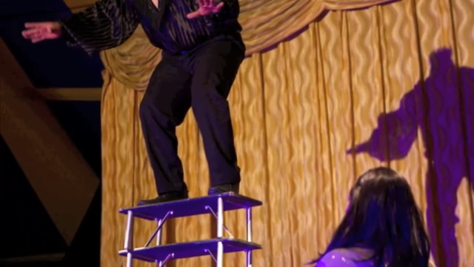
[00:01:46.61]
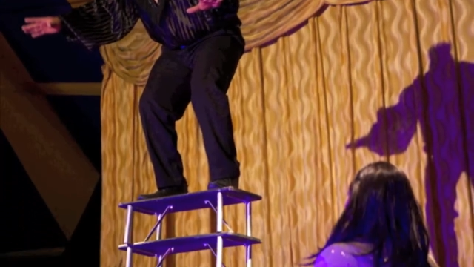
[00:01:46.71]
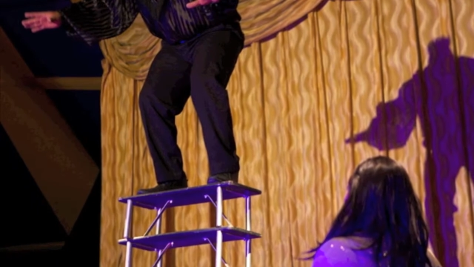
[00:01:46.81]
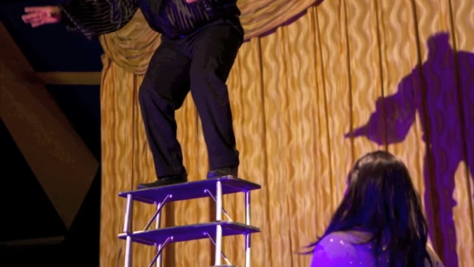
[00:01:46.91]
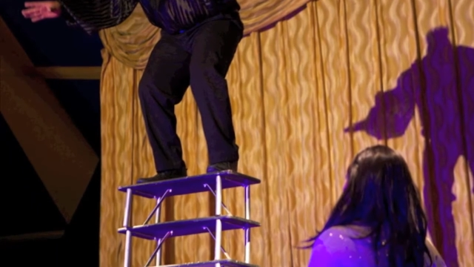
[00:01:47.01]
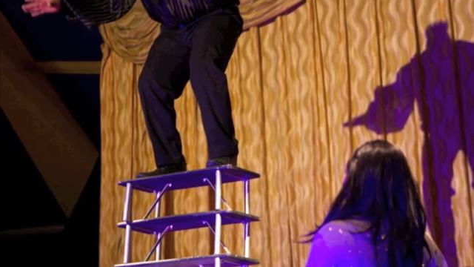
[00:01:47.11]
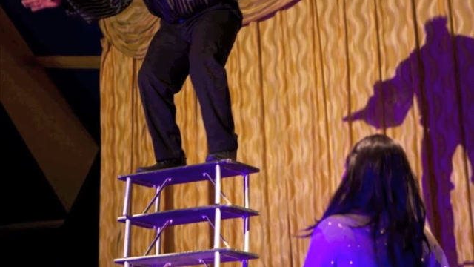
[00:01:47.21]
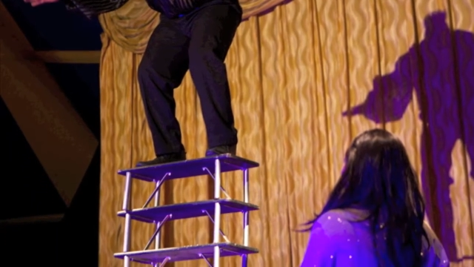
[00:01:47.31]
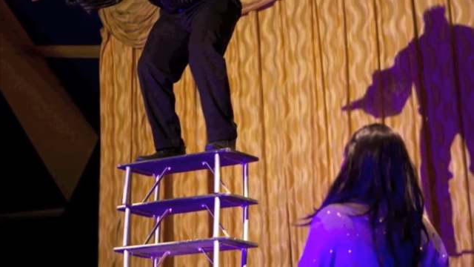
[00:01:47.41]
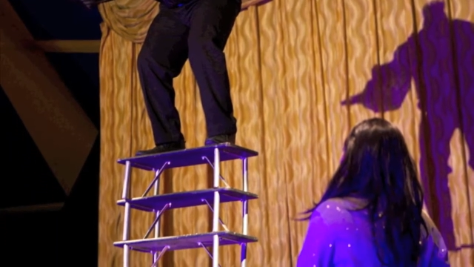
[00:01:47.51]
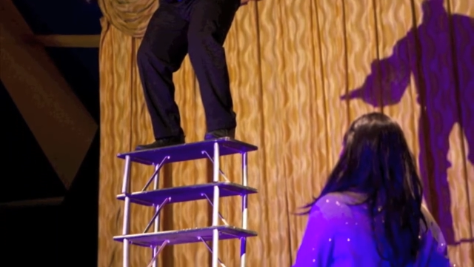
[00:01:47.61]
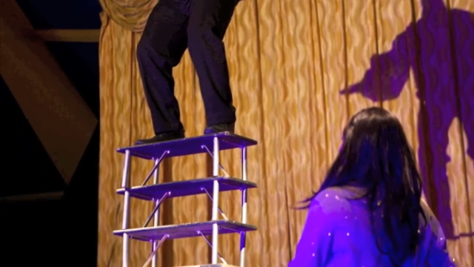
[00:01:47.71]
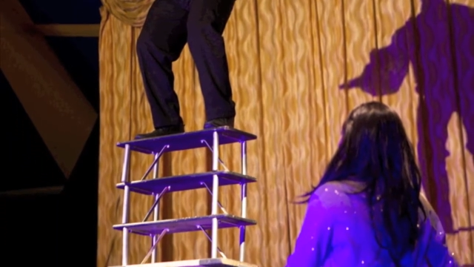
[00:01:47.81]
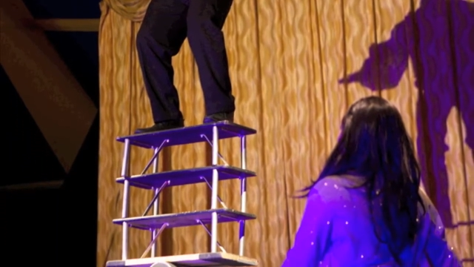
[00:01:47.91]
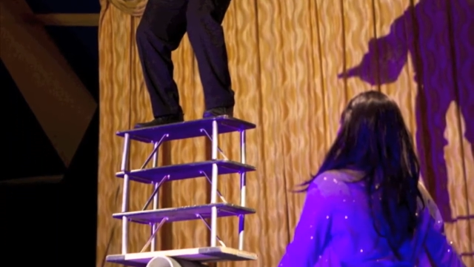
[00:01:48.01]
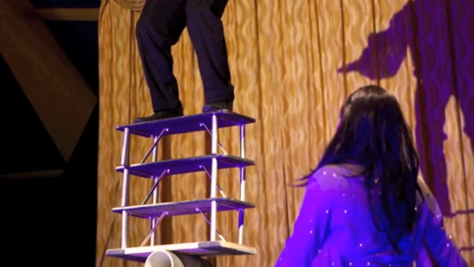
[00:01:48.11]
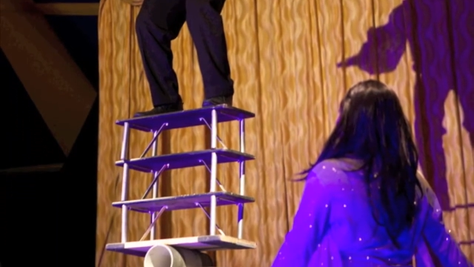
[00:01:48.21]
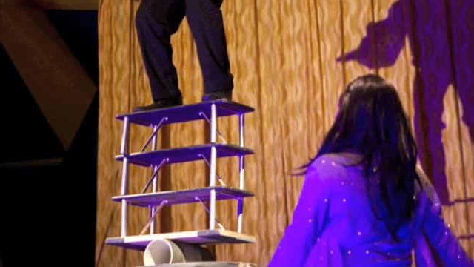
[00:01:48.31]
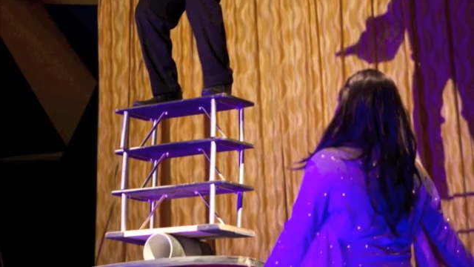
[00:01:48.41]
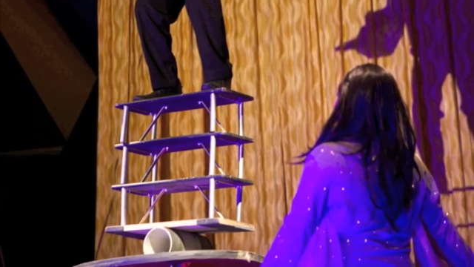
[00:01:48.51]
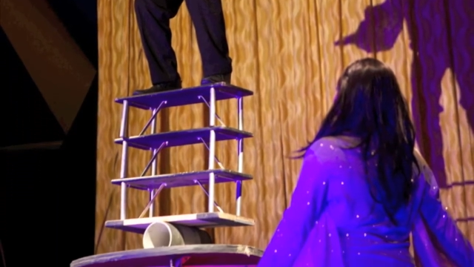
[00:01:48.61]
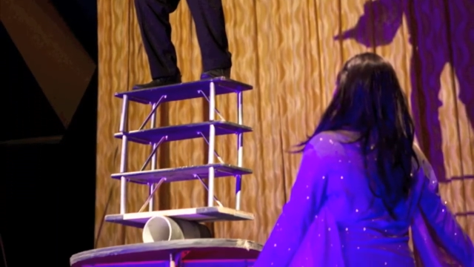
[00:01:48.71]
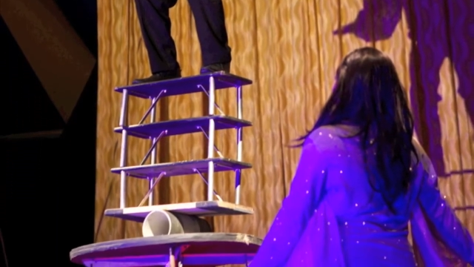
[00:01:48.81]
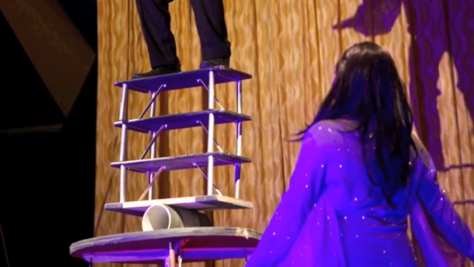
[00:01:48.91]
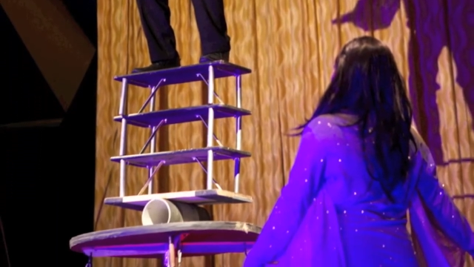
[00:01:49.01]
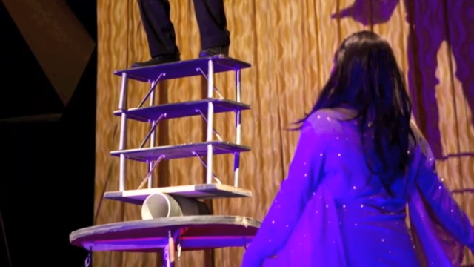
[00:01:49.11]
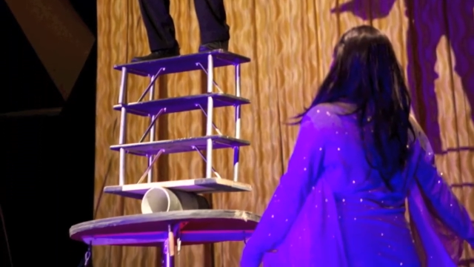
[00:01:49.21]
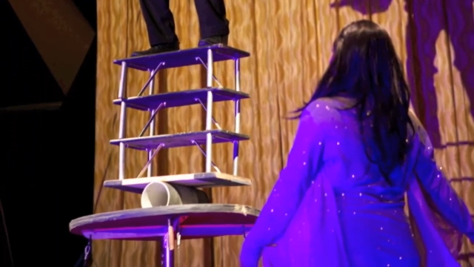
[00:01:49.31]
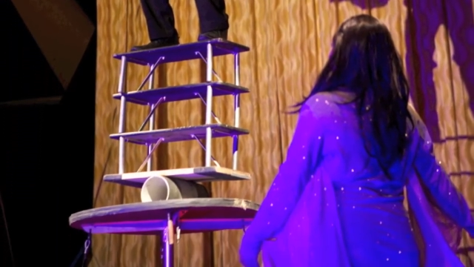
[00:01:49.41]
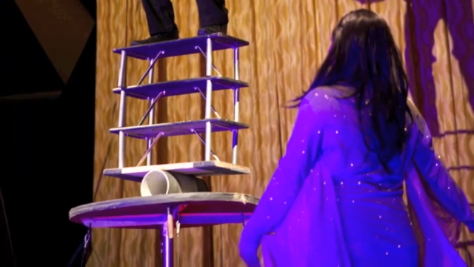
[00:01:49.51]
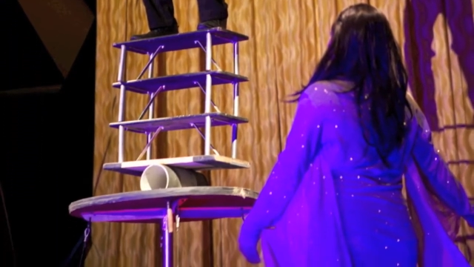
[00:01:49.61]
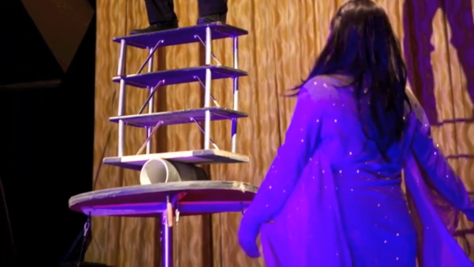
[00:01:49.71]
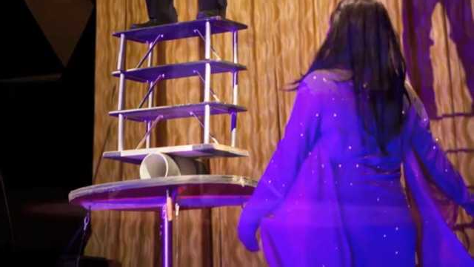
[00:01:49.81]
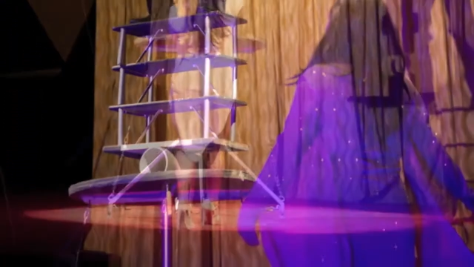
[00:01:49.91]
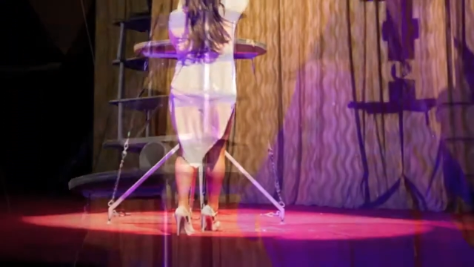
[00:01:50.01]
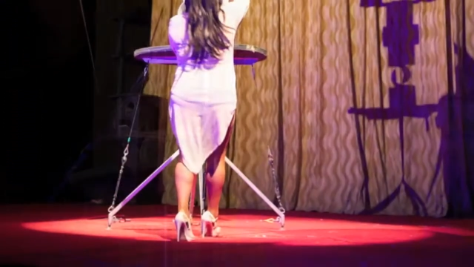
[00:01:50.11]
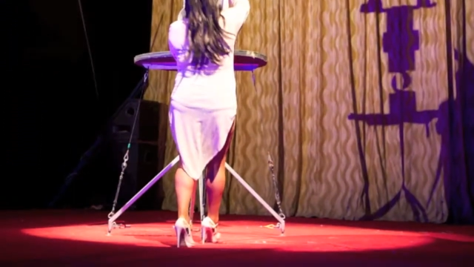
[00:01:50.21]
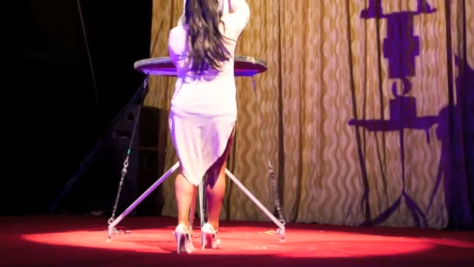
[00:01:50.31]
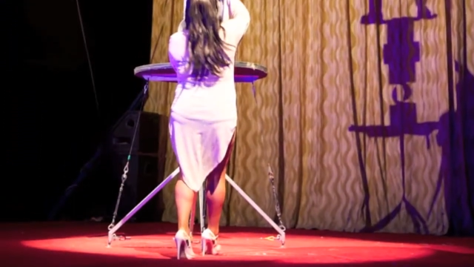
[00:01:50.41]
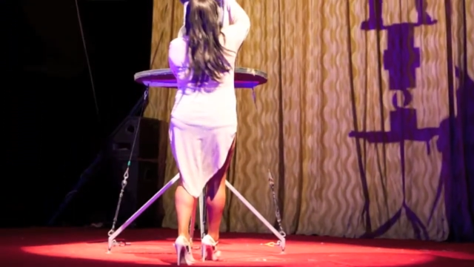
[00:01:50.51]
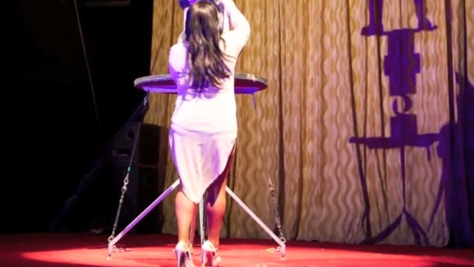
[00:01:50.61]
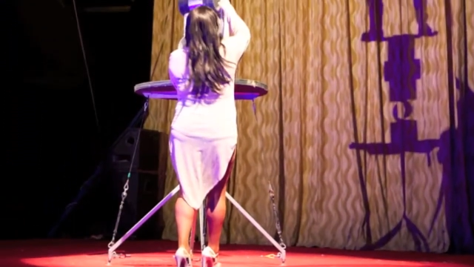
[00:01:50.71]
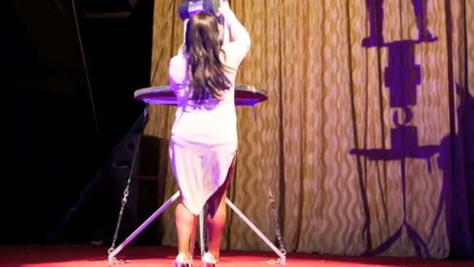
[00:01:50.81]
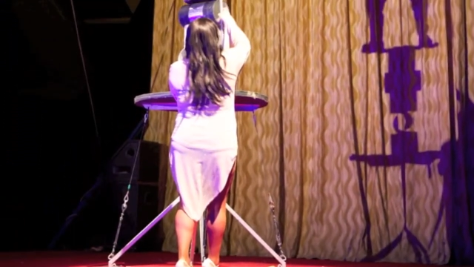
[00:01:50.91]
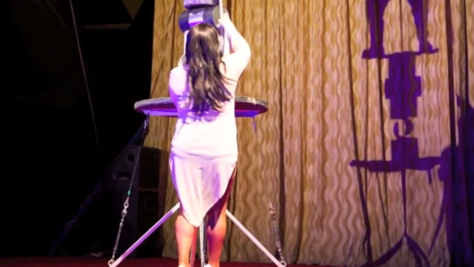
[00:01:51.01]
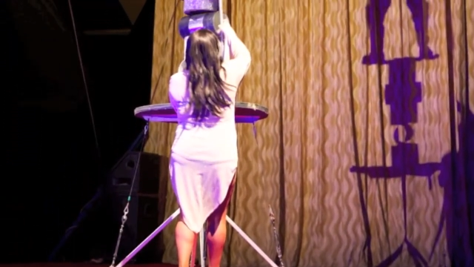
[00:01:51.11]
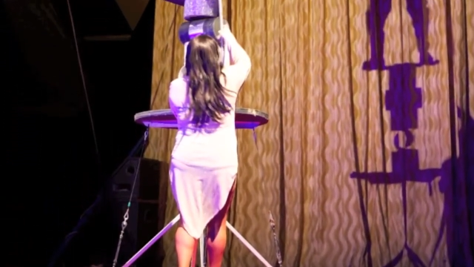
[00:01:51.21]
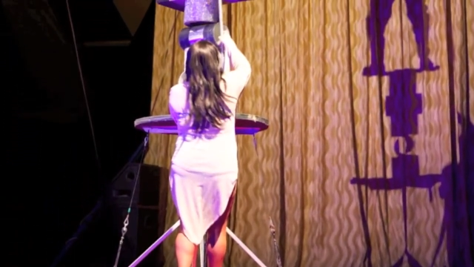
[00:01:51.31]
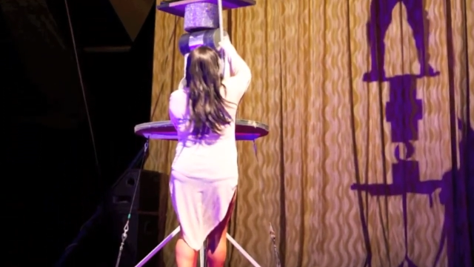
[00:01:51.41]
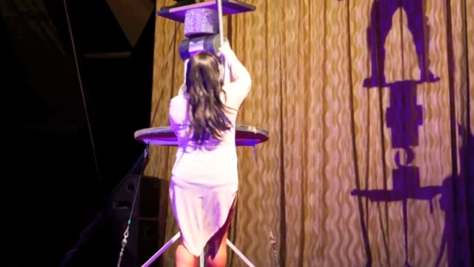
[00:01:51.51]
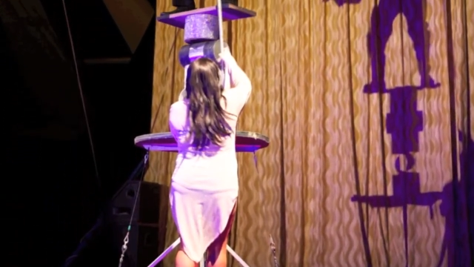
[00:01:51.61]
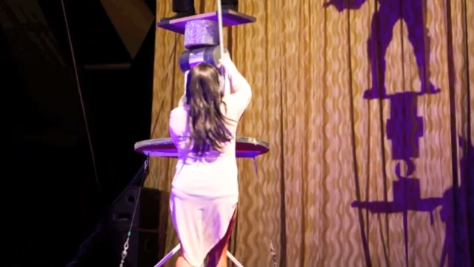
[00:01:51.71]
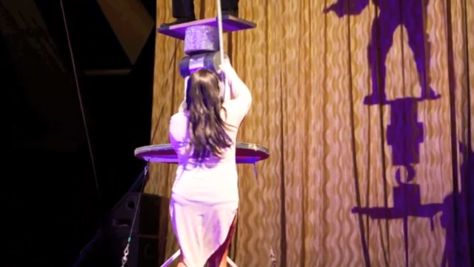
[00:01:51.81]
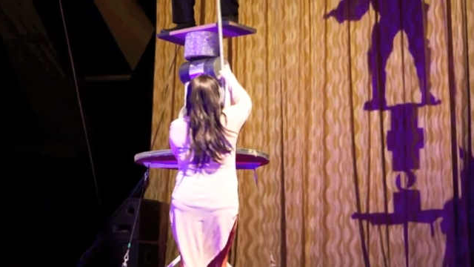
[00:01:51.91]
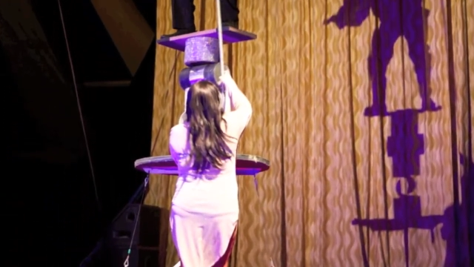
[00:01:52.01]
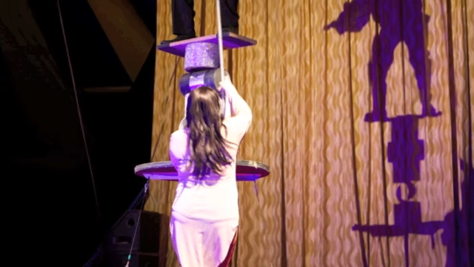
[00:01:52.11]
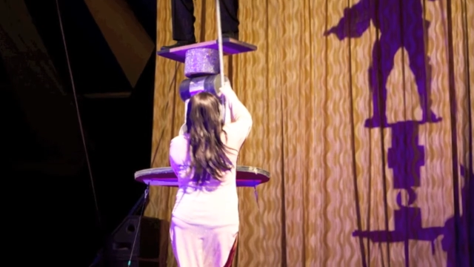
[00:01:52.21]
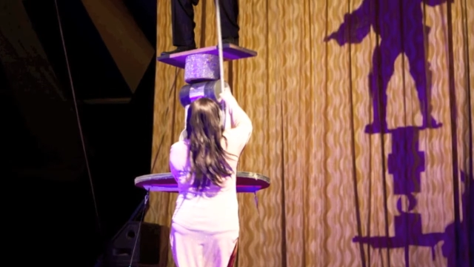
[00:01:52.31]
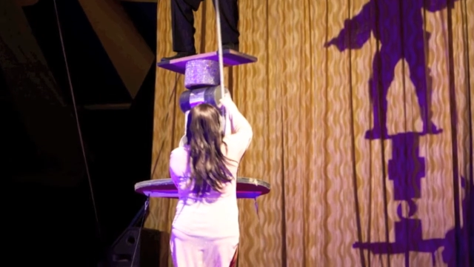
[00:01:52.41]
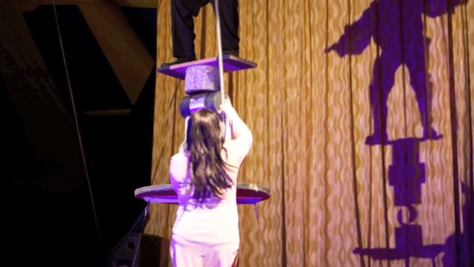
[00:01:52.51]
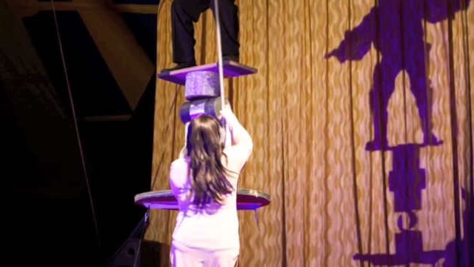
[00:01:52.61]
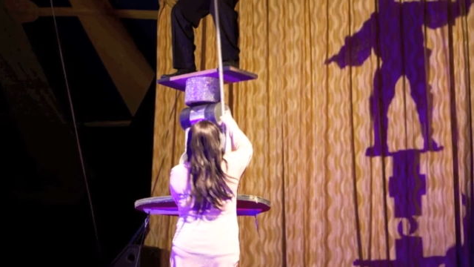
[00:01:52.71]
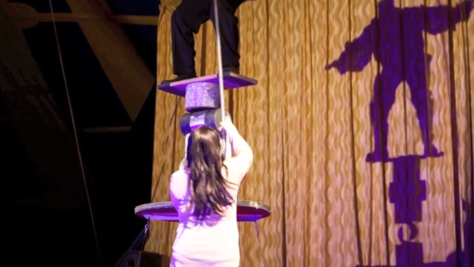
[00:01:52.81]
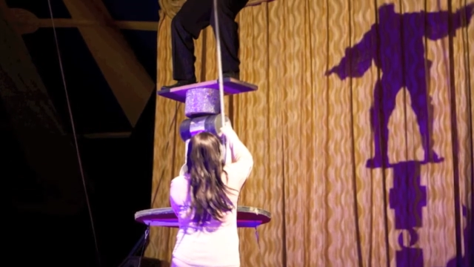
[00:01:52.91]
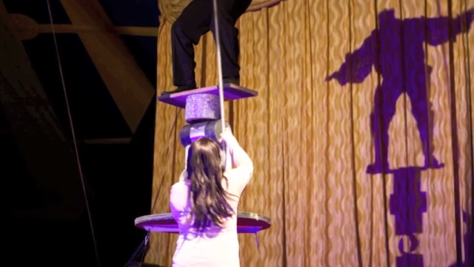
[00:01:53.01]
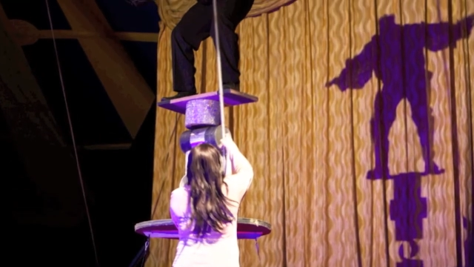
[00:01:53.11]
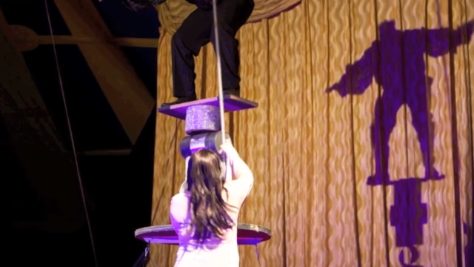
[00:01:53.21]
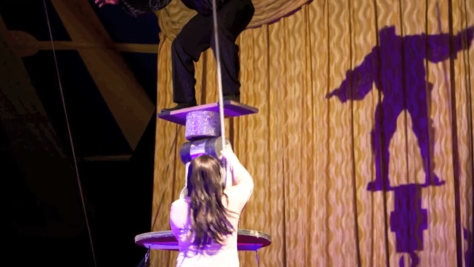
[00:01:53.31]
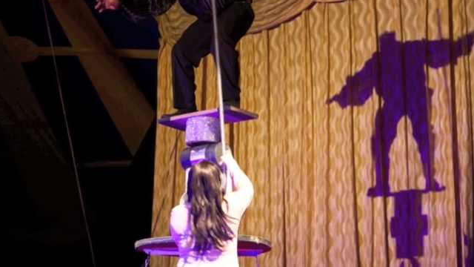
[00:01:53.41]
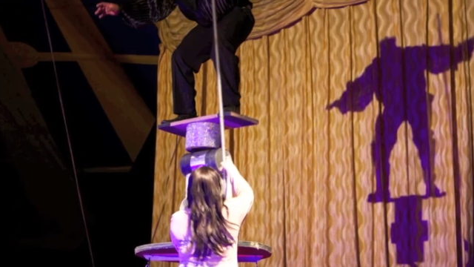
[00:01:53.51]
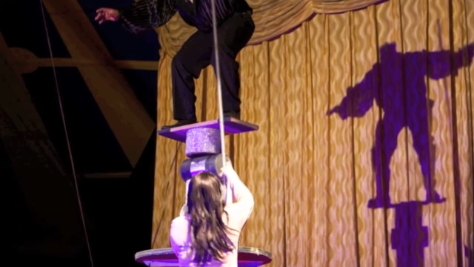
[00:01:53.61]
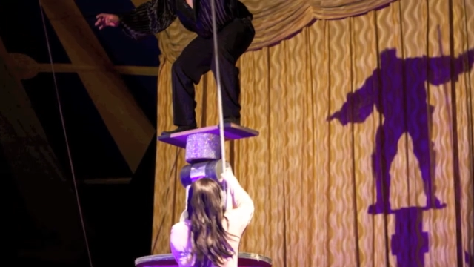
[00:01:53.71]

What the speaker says: Nobody's mouth can be seen.